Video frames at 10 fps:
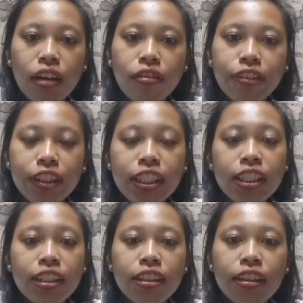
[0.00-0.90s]

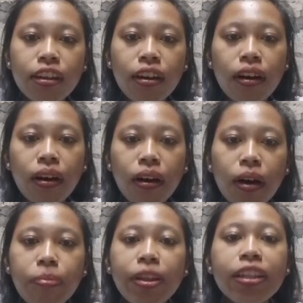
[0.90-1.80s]
First,
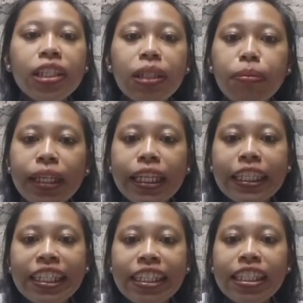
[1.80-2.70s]
determine
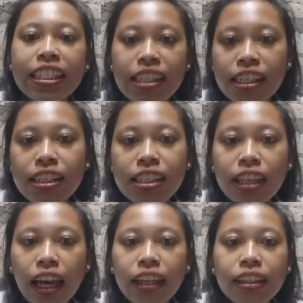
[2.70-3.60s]
learners' needs
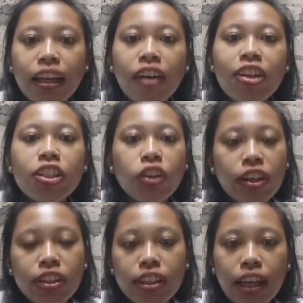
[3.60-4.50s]
and the
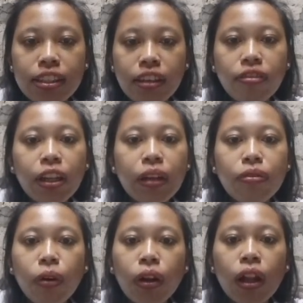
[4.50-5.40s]
resources
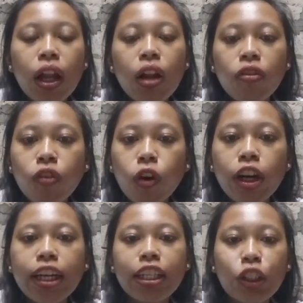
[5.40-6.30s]
available
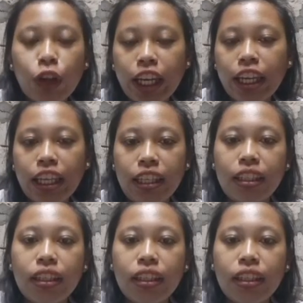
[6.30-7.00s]
for training.